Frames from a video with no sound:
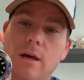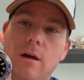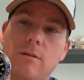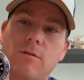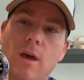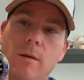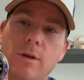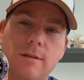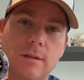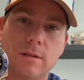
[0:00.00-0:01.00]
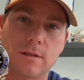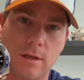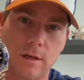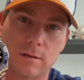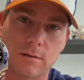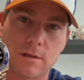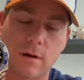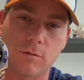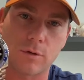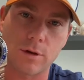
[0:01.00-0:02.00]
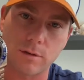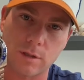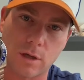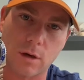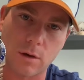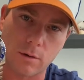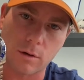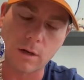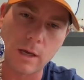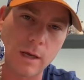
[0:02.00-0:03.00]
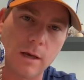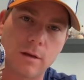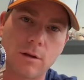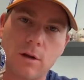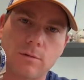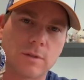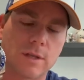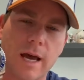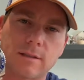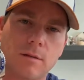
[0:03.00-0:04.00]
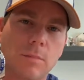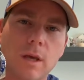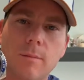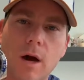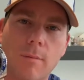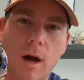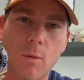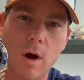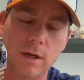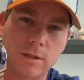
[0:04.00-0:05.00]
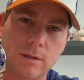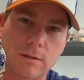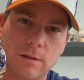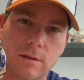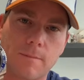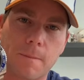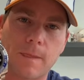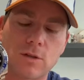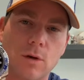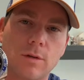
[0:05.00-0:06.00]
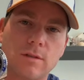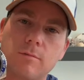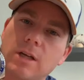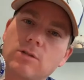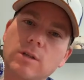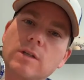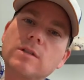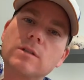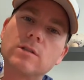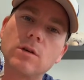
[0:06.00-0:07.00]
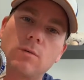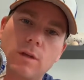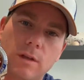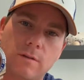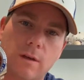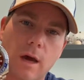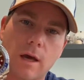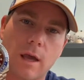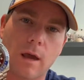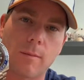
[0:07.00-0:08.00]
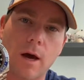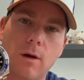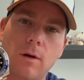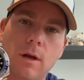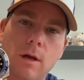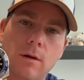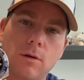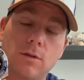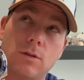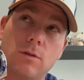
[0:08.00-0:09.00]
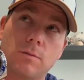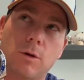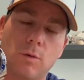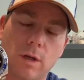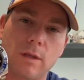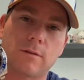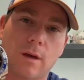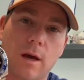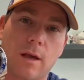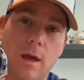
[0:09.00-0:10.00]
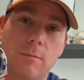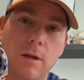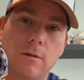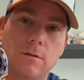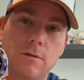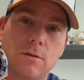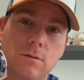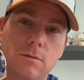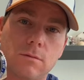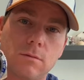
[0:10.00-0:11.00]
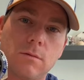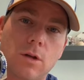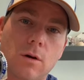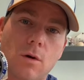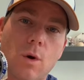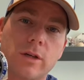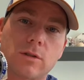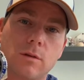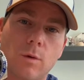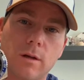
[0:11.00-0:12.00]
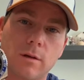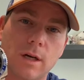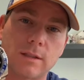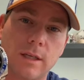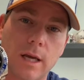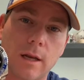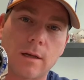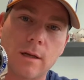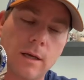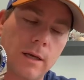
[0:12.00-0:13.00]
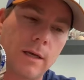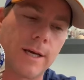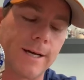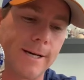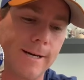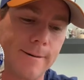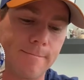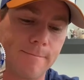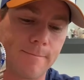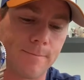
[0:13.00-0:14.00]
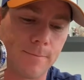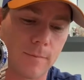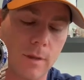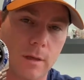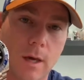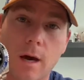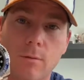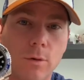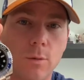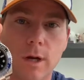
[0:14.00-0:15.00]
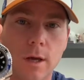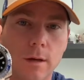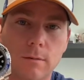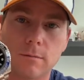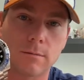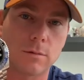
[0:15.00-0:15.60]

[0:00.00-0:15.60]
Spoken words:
kind of came into the scene several years ago, and he was asking me about my watches and showing some interest. And so when this guy came out, or excuse me, when this guy came in to, question whether or not to get it, yeah, we went on,